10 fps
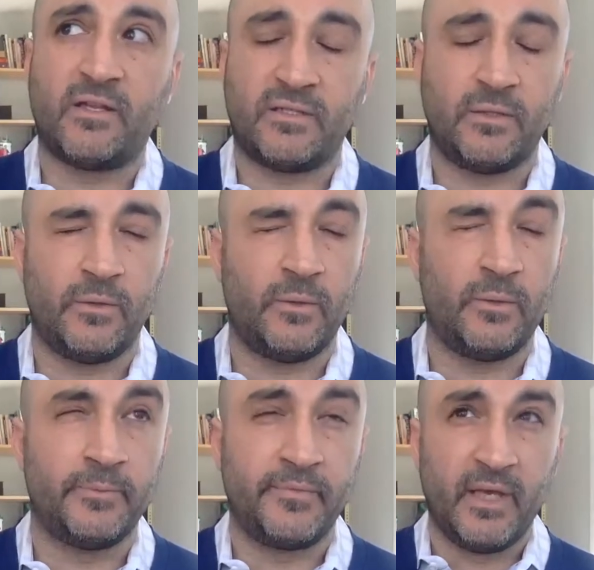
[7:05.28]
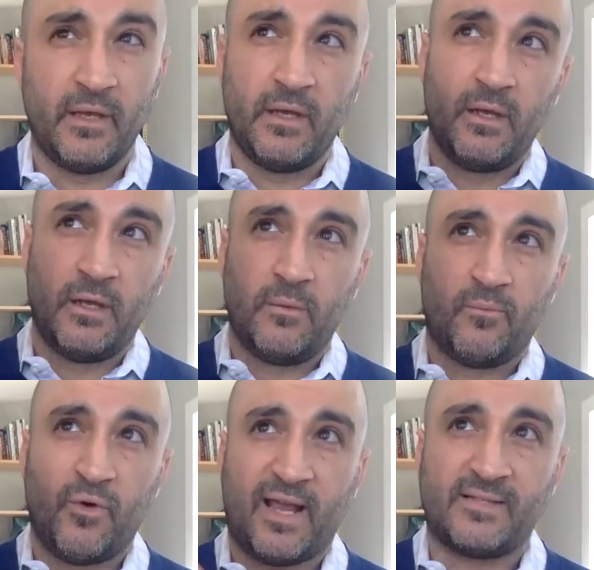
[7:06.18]
to
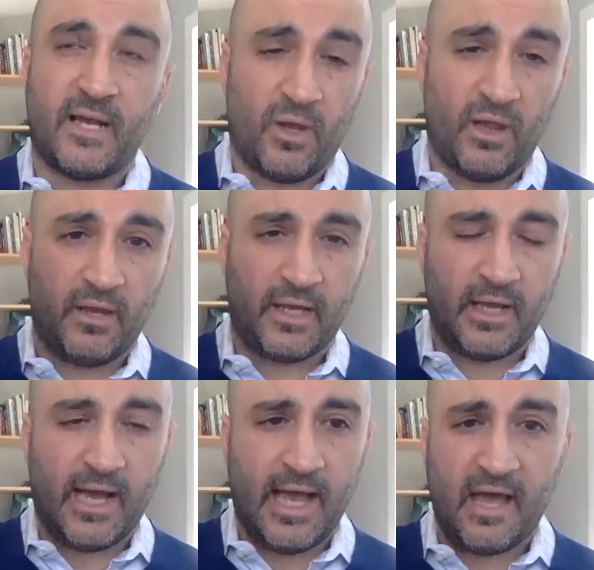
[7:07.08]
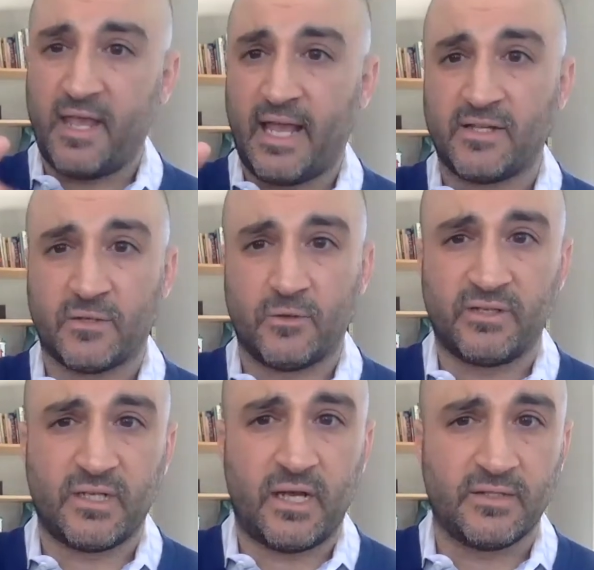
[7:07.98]
break it down. Well, like I think editorial
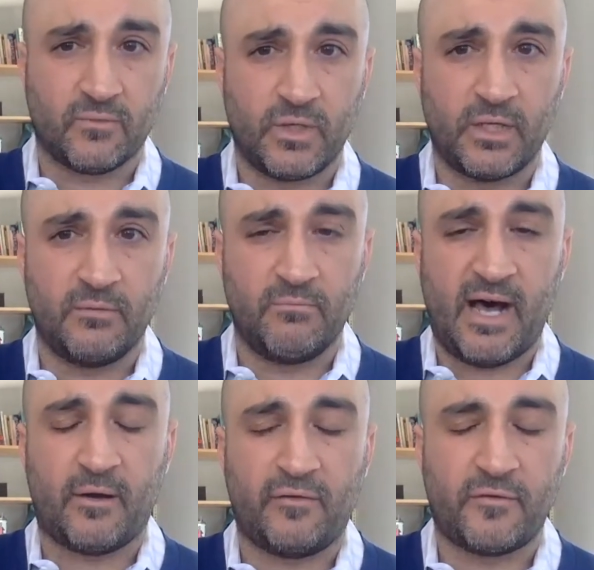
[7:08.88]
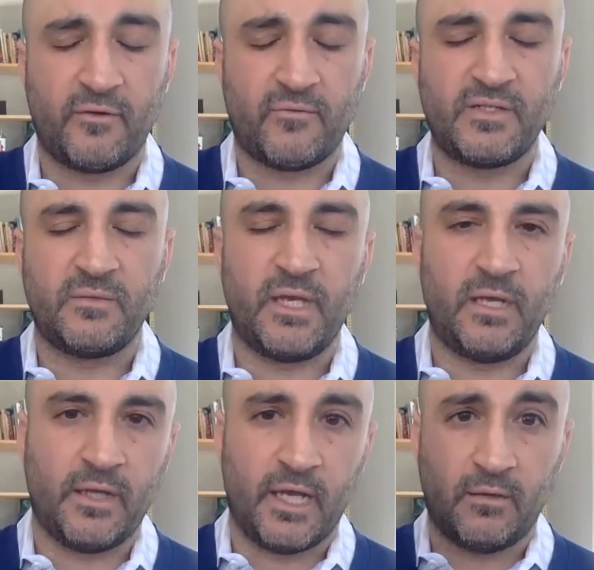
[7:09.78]
design is a really good model for the
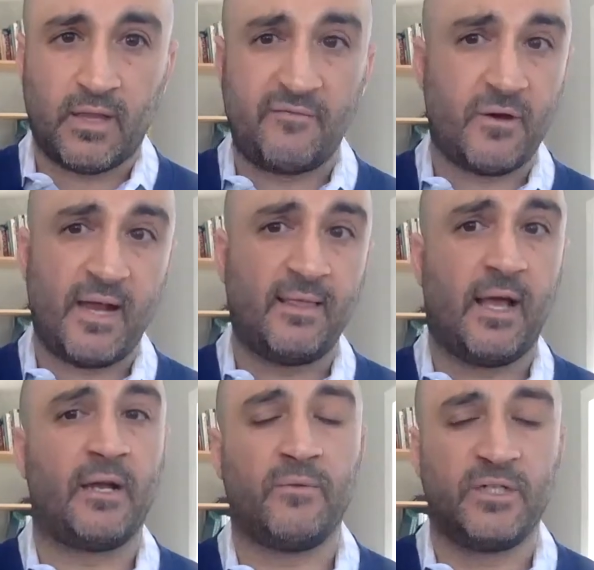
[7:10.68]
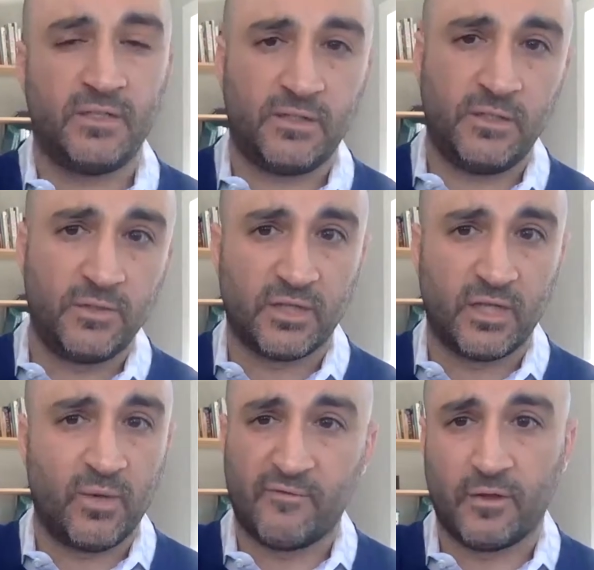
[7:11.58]
resume. Like you'll have your headline, which is usually
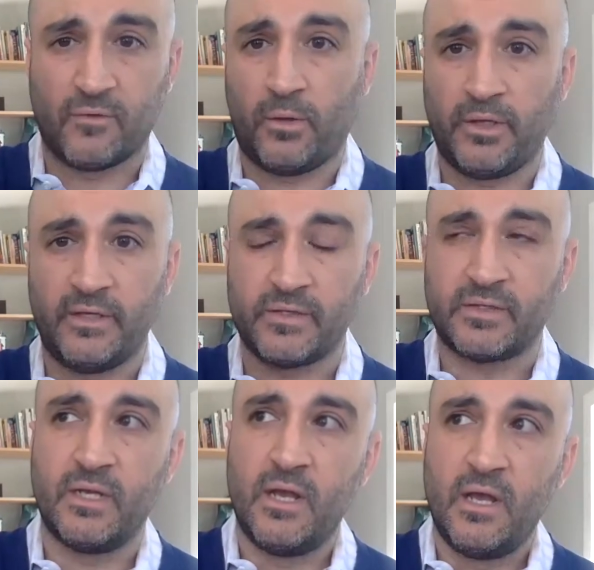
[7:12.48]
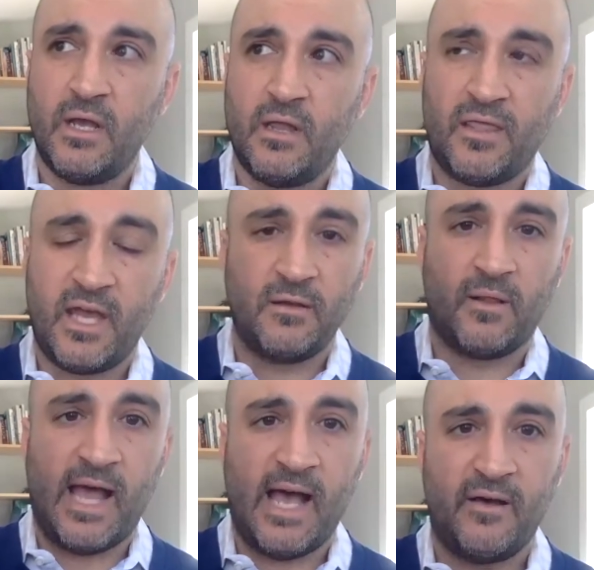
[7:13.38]
whatever the role is. Then you'll
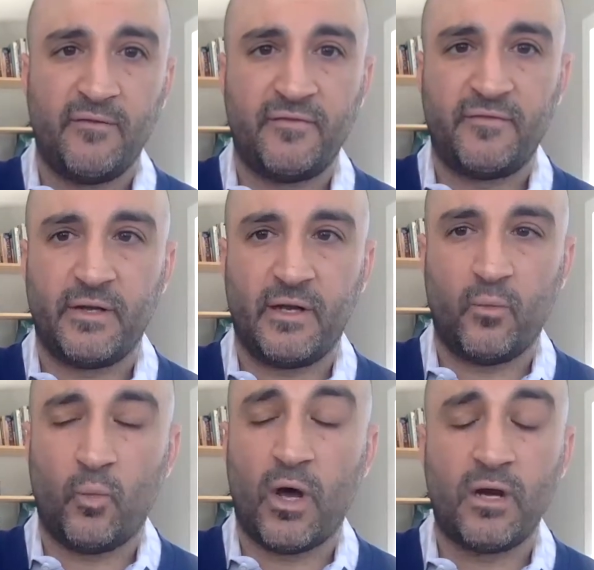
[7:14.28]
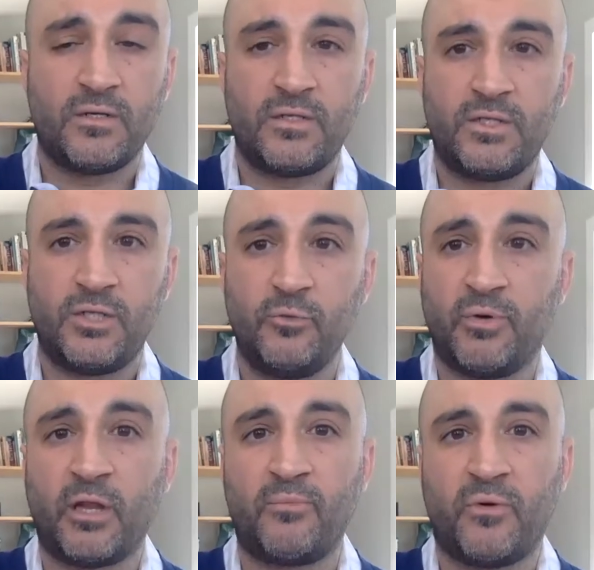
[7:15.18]
have 1 or 2
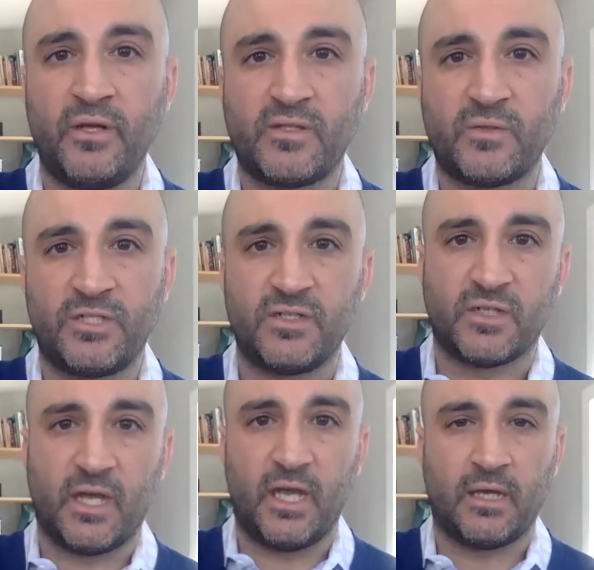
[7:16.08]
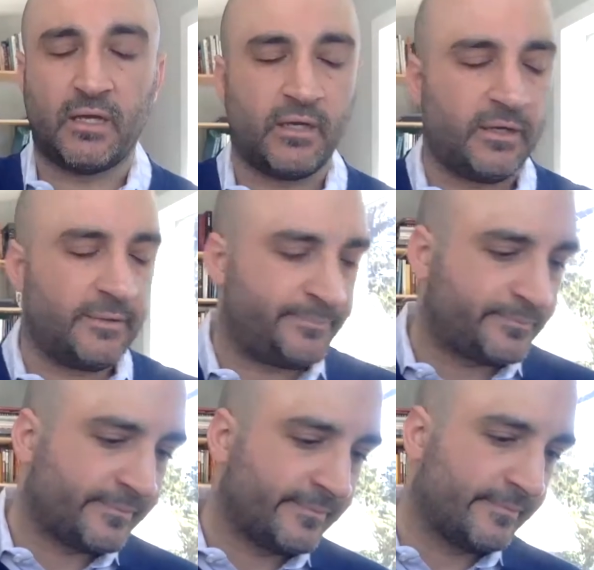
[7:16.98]
bullet points, which is like
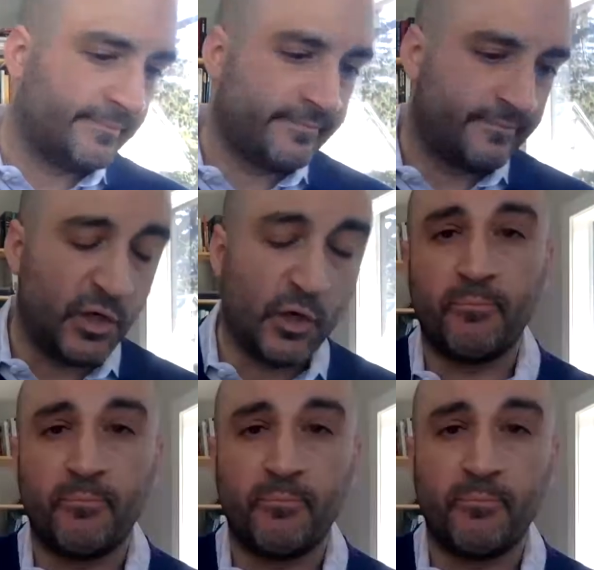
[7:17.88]
your